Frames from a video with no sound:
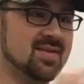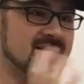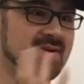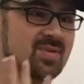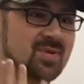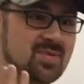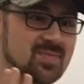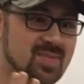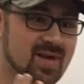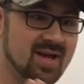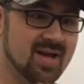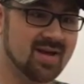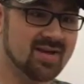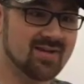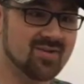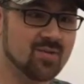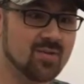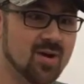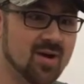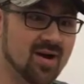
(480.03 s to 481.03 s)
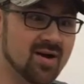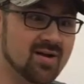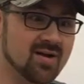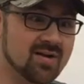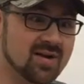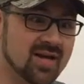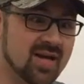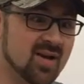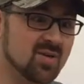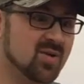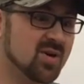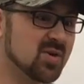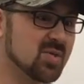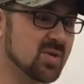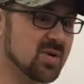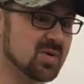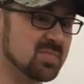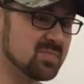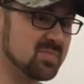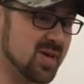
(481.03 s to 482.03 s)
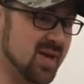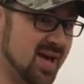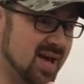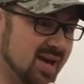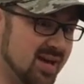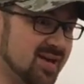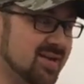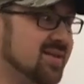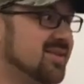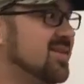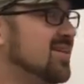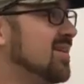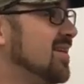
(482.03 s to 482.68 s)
then it went bang. Well, it would have went bang